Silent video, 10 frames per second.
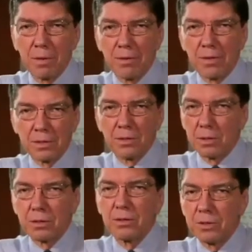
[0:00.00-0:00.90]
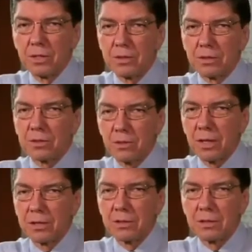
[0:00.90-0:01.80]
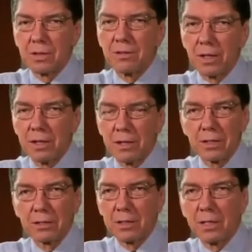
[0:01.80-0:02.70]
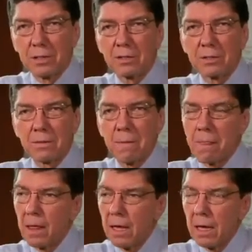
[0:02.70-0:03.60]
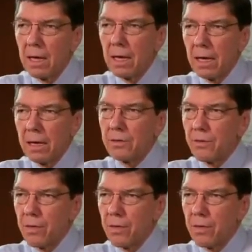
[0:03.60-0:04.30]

of the Church of Jesus Christ of Latter-day Saints is